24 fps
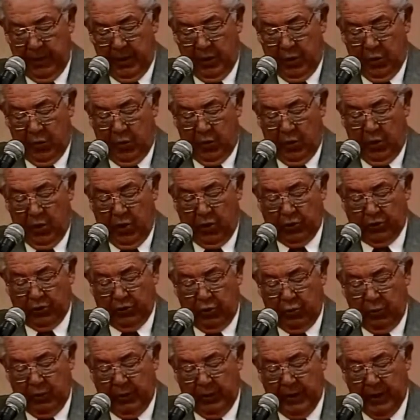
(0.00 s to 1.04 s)
We also
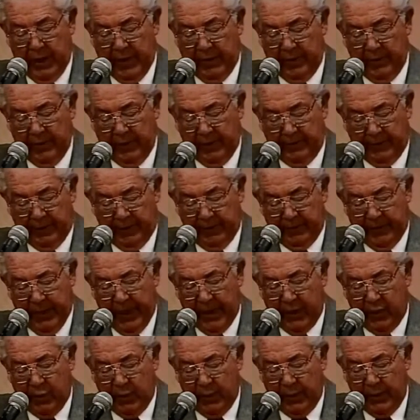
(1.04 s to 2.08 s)
will have
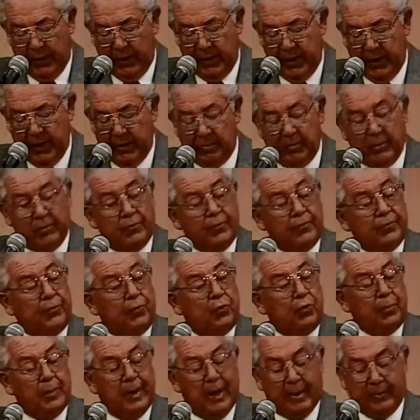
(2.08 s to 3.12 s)
evaluated a number of
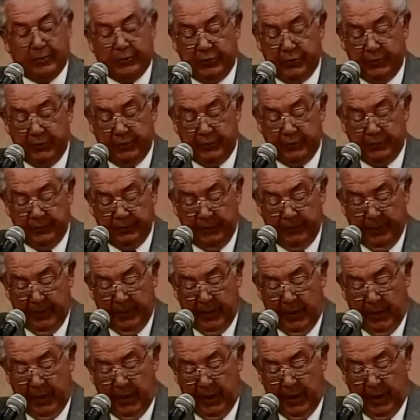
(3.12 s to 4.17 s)
reform options,
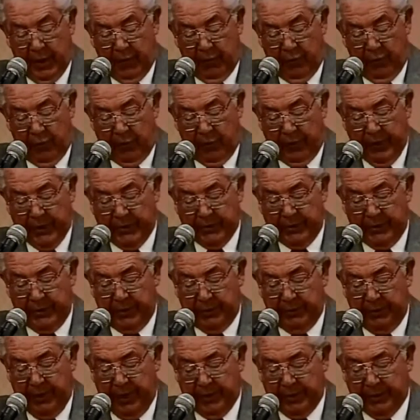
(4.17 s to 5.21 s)
replacing
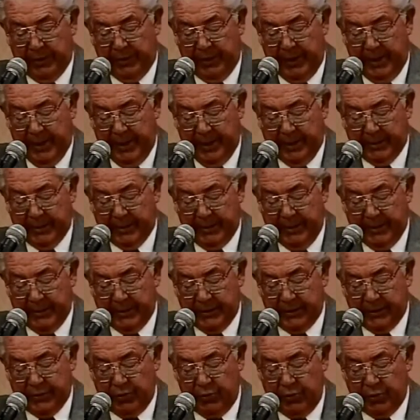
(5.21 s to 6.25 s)
property tax as a
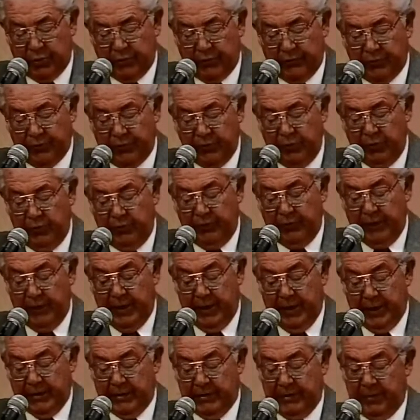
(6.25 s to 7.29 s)
source of school
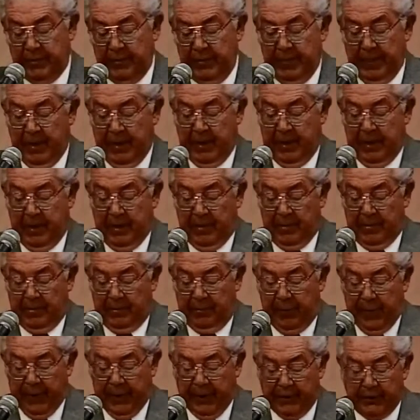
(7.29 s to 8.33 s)
finance,
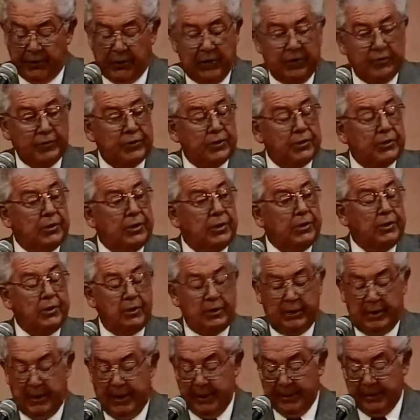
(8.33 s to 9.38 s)
bringing services into the
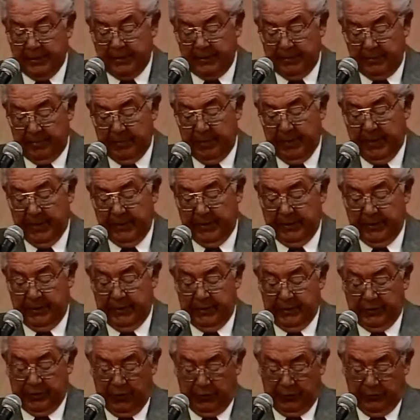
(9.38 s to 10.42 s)
tax base, and
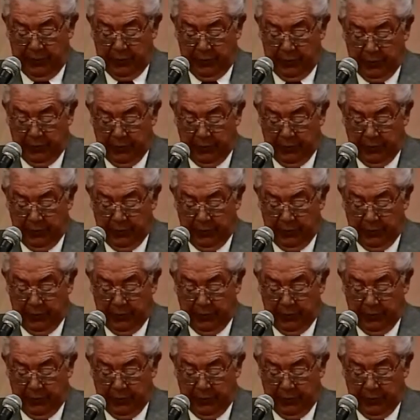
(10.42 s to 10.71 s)
so forth.